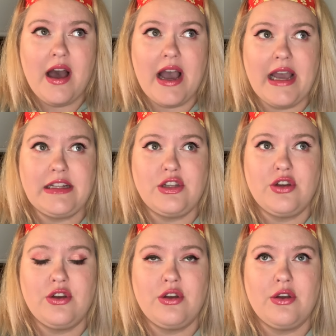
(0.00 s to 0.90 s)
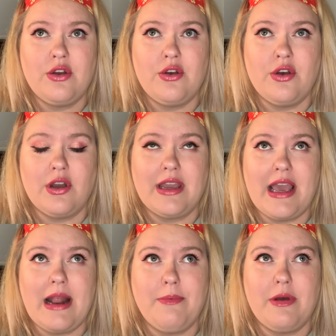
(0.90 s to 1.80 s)
I took
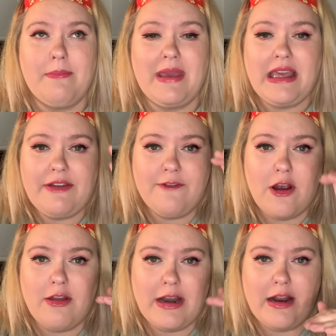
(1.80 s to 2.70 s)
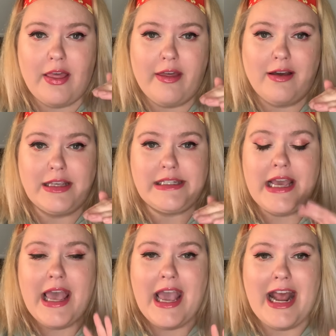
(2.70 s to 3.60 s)
and I put Mickey farther down on the list
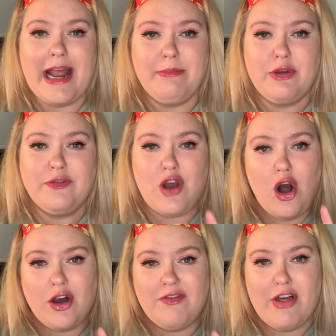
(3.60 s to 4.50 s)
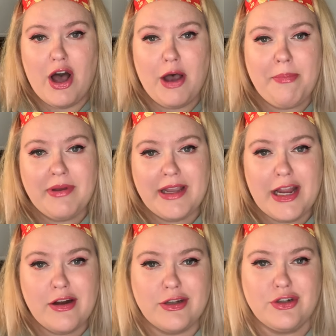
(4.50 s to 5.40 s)
and I moved all of the up
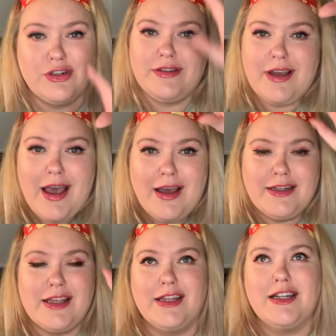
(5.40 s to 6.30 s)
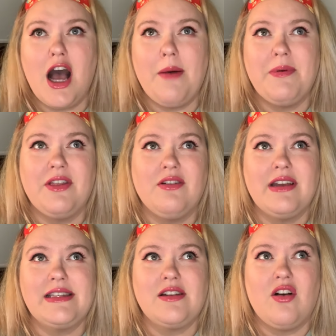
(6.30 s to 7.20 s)
characters to the top of the
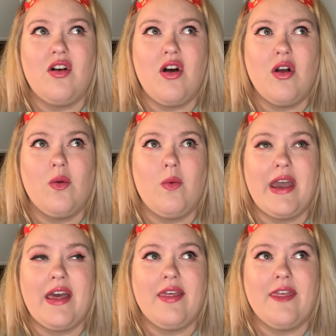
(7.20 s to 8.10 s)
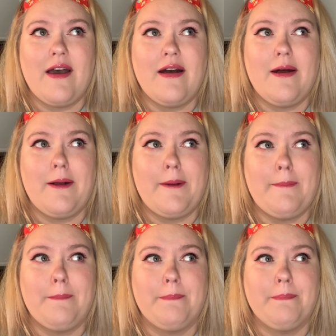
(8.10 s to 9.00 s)
list along with
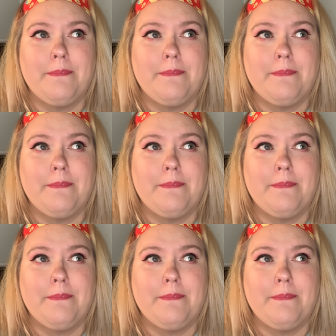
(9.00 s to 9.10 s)
Baymax,